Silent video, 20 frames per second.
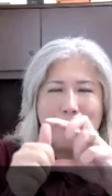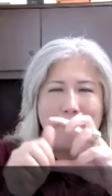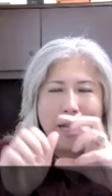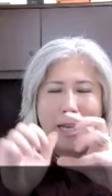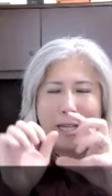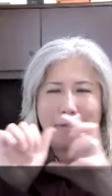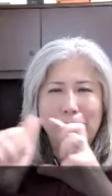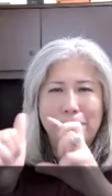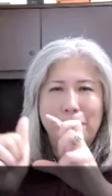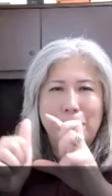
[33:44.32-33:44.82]

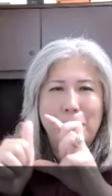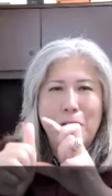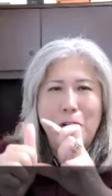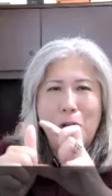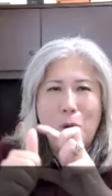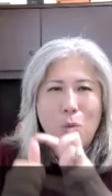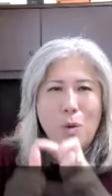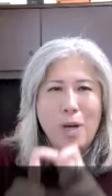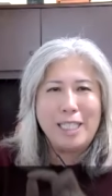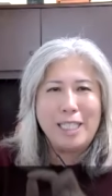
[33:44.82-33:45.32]
like you
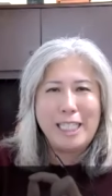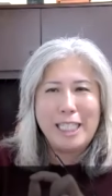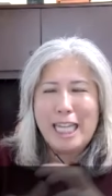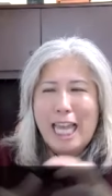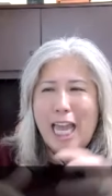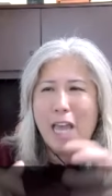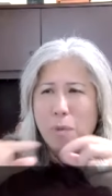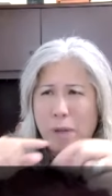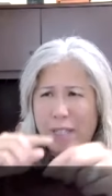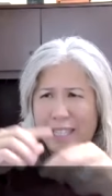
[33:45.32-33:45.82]
know, once a
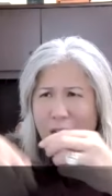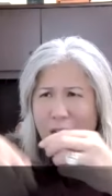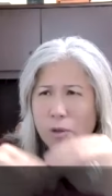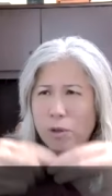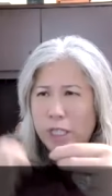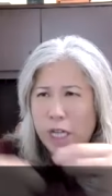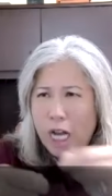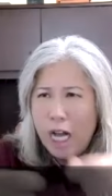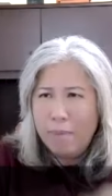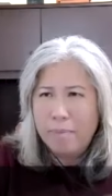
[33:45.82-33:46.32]
day with those
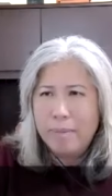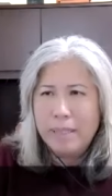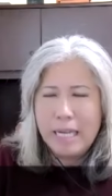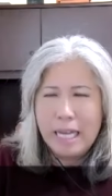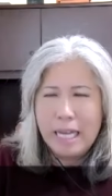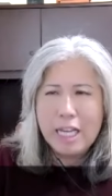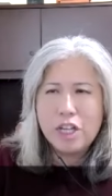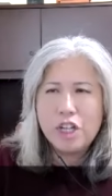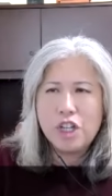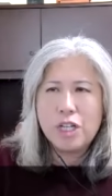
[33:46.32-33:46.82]

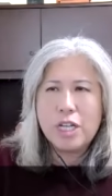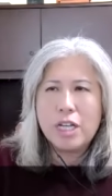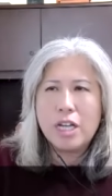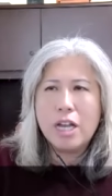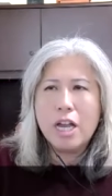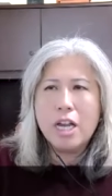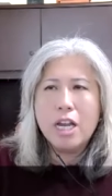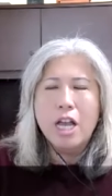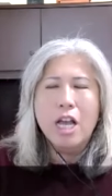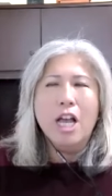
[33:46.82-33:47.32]
combination,
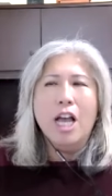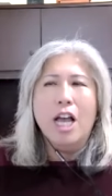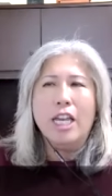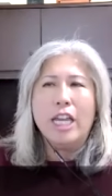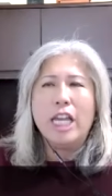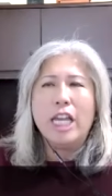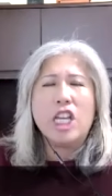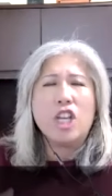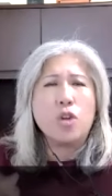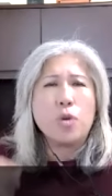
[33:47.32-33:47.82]
and
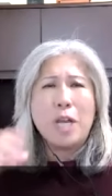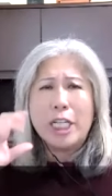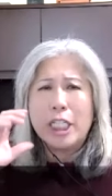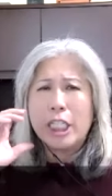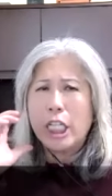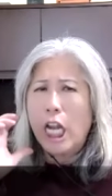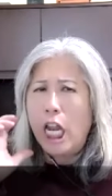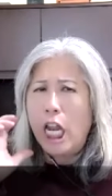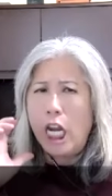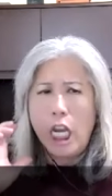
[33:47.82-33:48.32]
then he
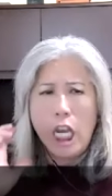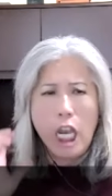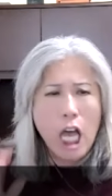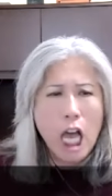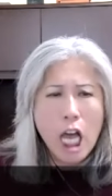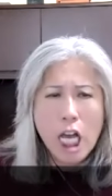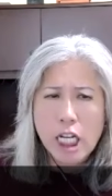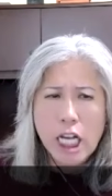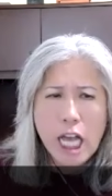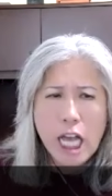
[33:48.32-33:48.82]
drinks a
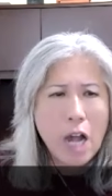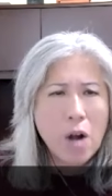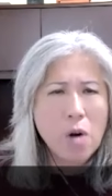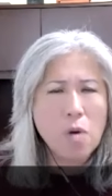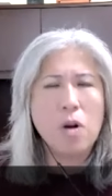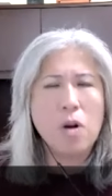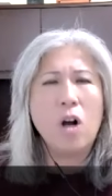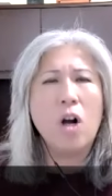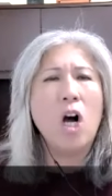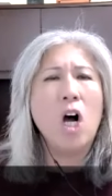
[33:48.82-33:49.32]
lot of
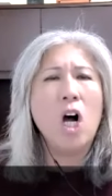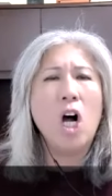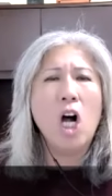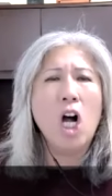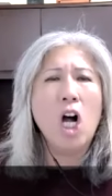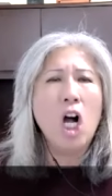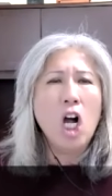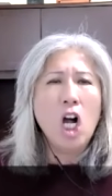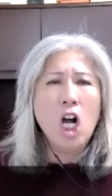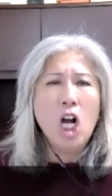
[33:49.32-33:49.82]

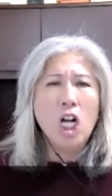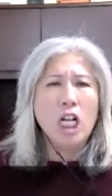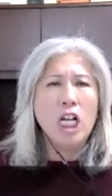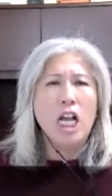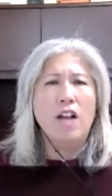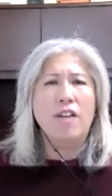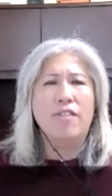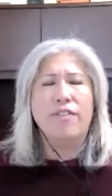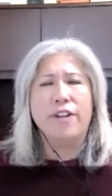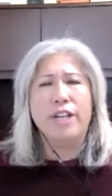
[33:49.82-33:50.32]
alcohol
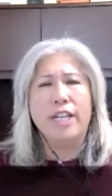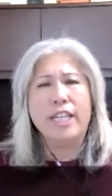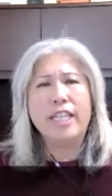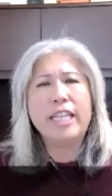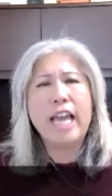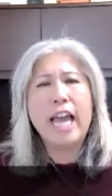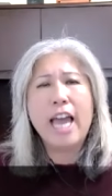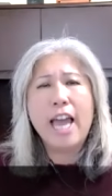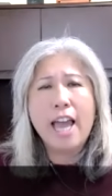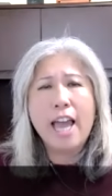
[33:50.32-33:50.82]
every
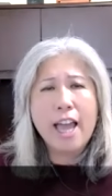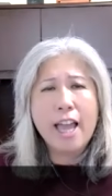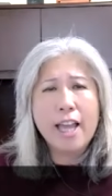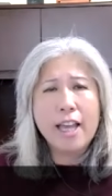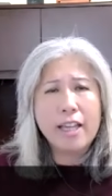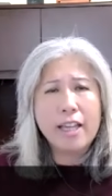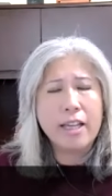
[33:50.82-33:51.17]
day.